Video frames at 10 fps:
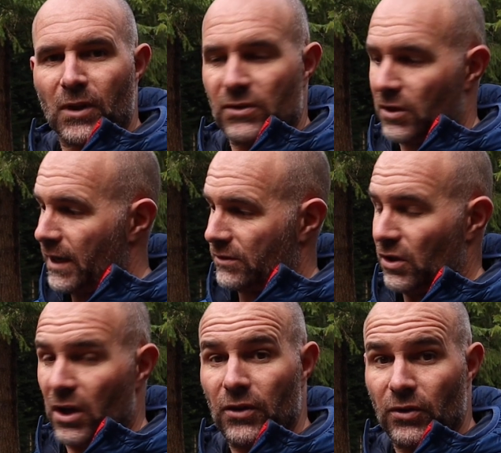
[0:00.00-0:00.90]
So that's
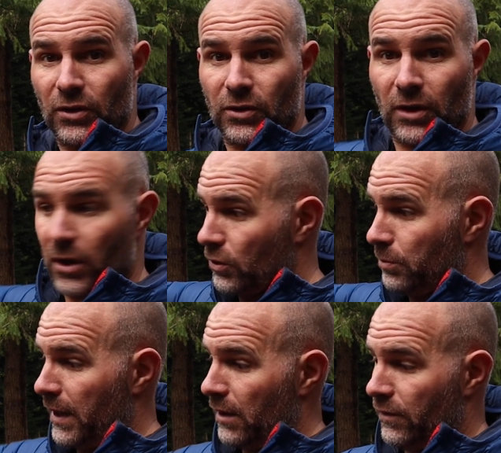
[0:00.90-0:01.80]
another
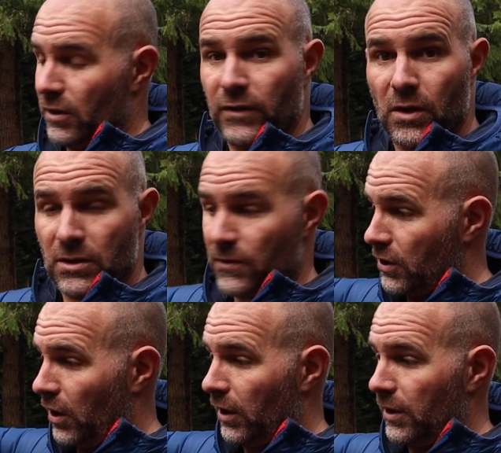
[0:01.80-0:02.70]
good benefit of using the
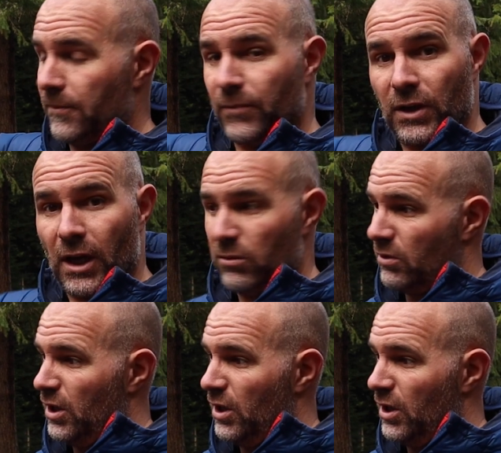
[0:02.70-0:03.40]
collar, you know,